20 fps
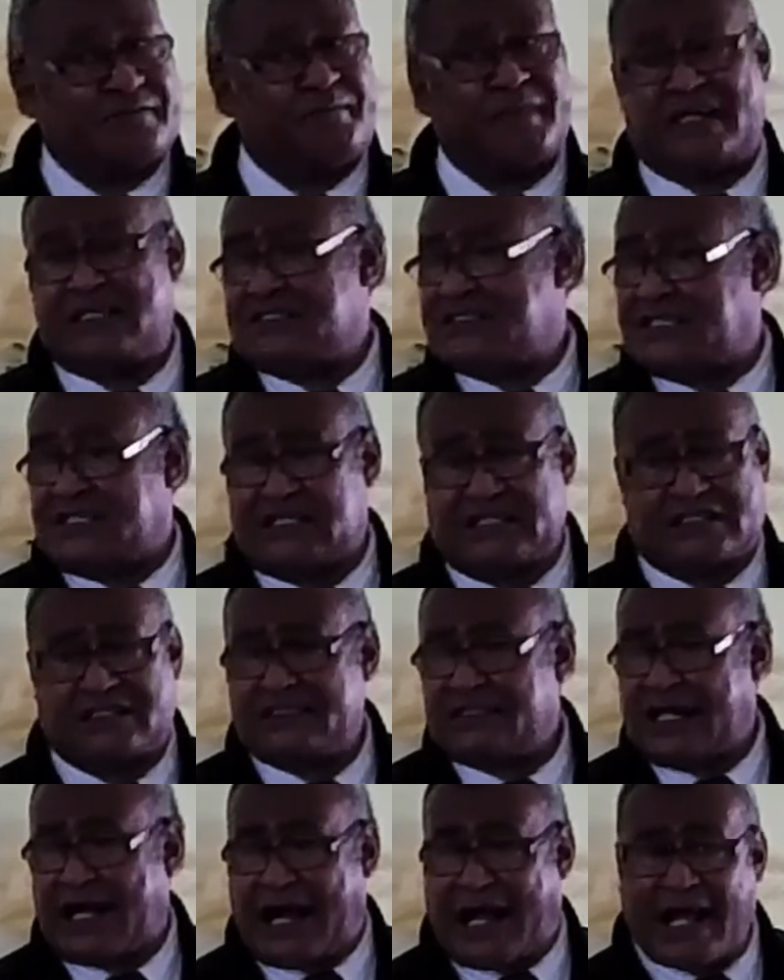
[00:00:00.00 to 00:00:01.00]
mentioned it.
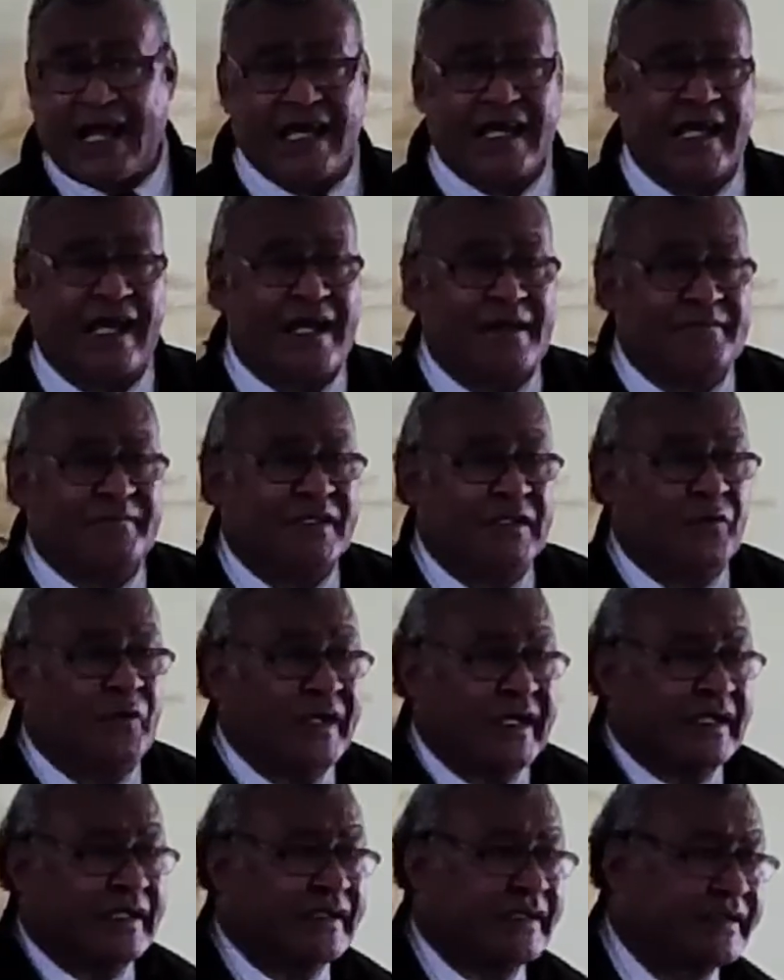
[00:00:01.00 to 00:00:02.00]
I am the
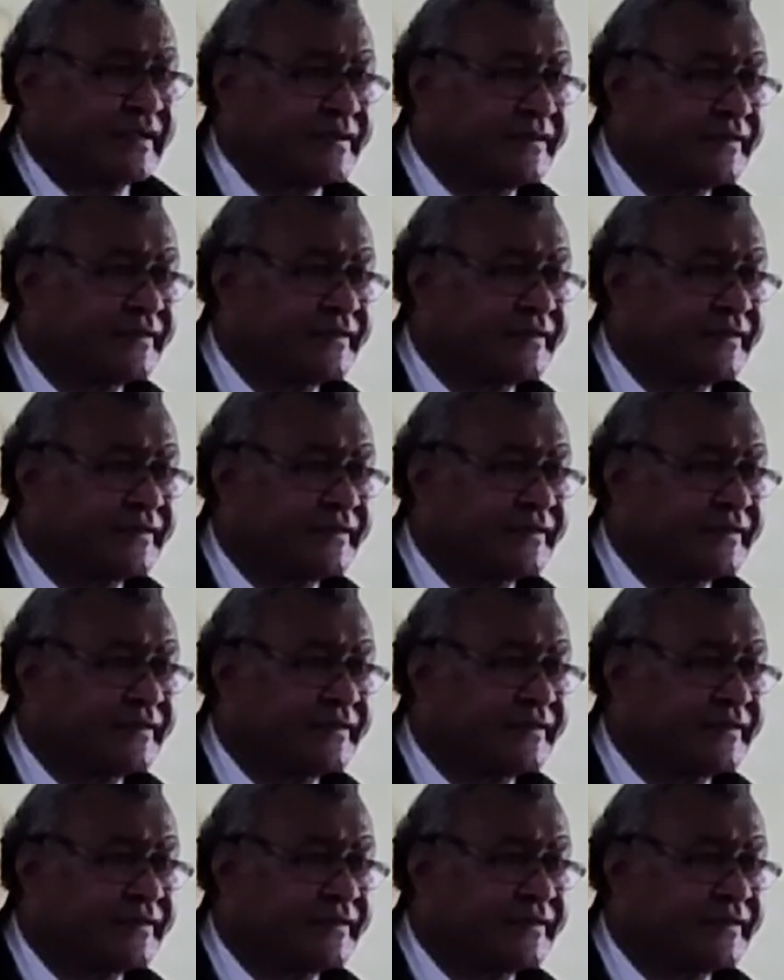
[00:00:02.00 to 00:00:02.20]
way.